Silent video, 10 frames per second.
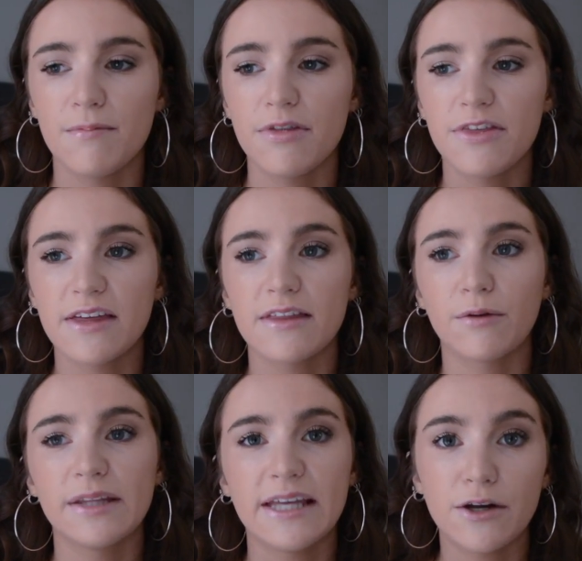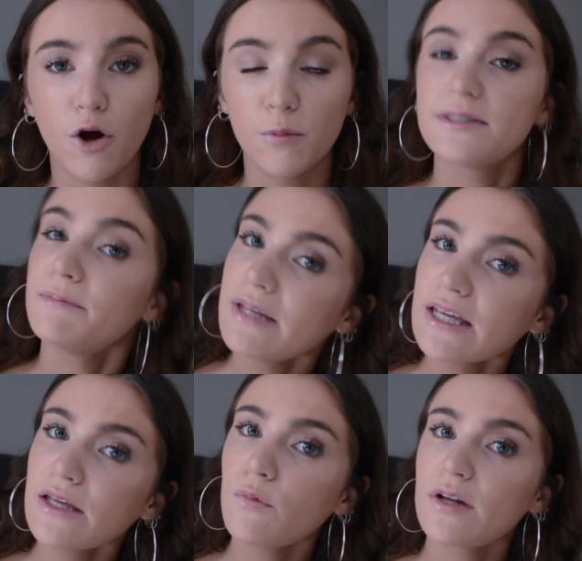thing that really hit home to
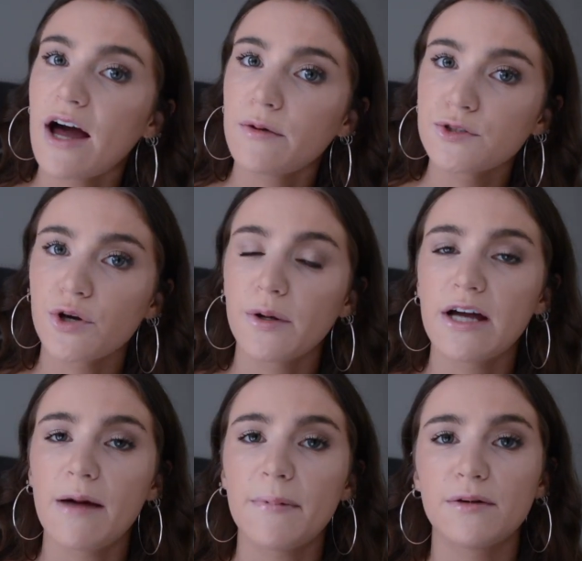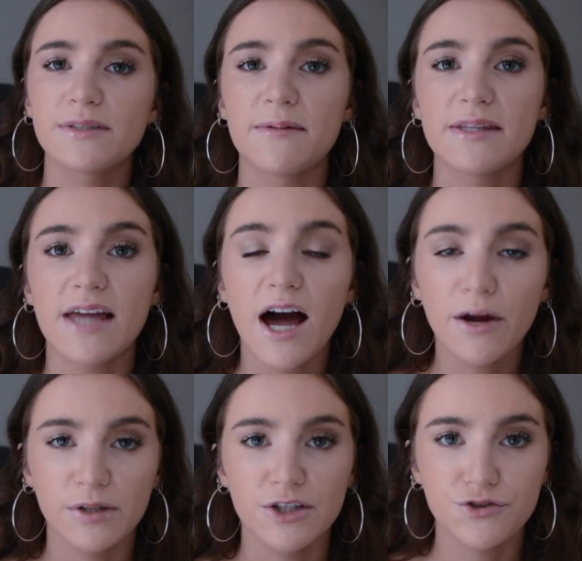me when I was growing up, and it was something that
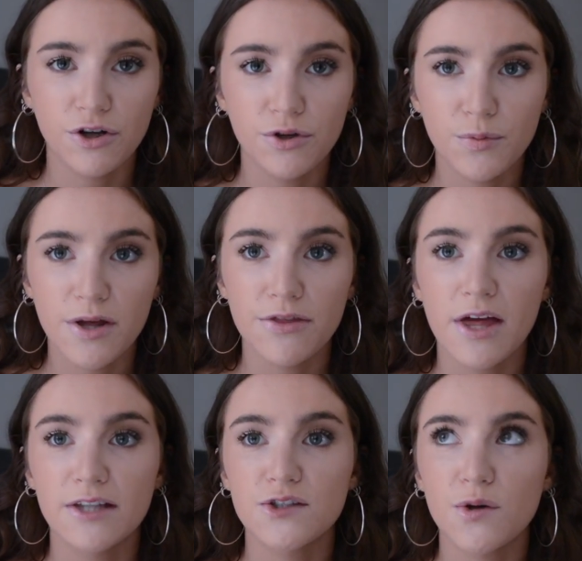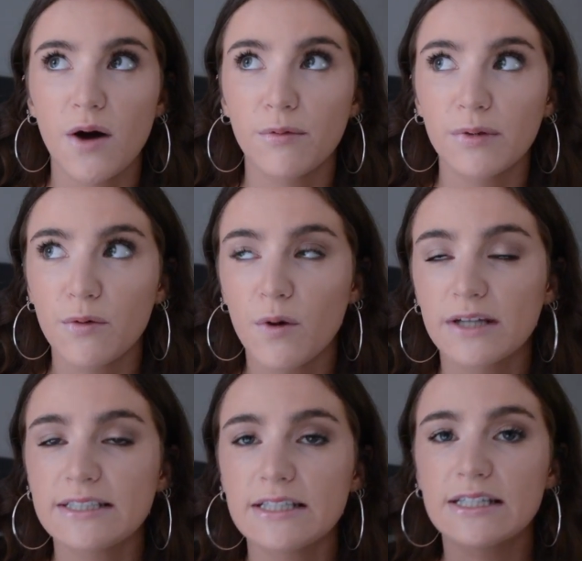I really struggled with, and so I really
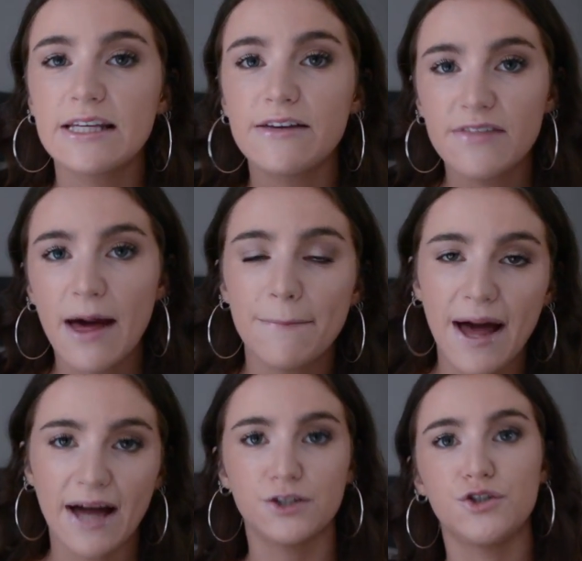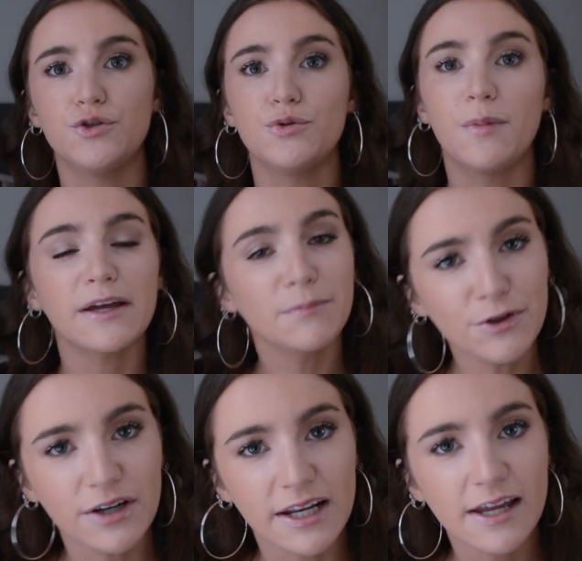wanted to give that back to my
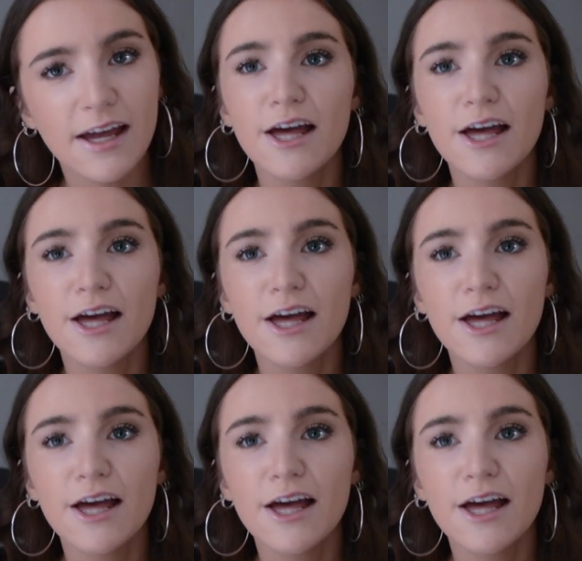community.